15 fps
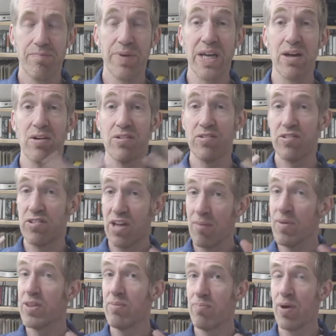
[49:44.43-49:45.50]
because
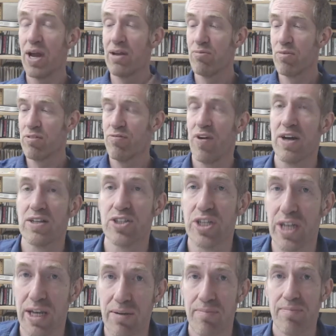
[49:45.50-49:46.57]
some of the brain was
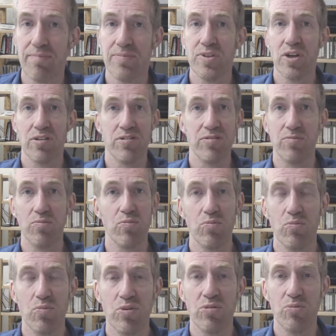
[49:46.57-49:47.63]
functioning, just
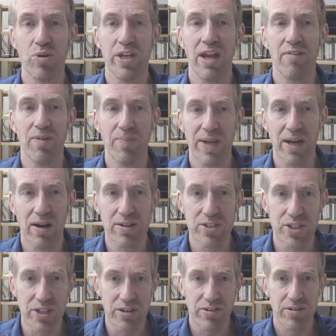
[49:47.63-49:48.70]
would never be
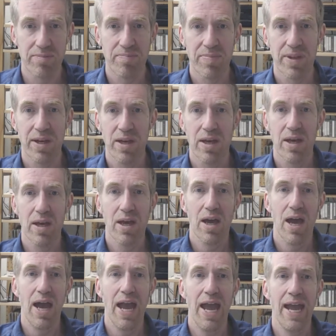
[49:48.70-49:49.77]
conscious.
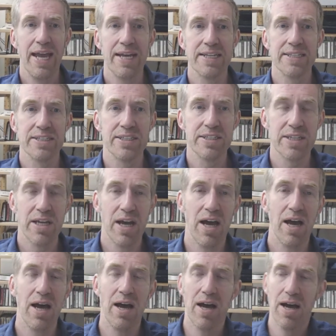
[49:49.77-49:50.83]
And
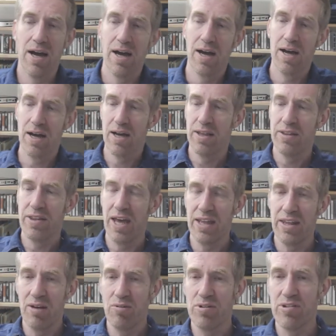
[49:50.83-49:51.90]

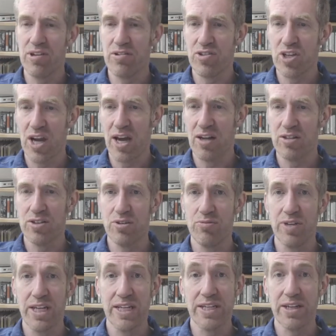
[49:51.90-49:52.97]
then there was this child
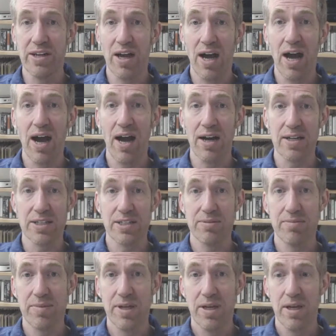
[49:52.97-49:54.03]
who needed a heart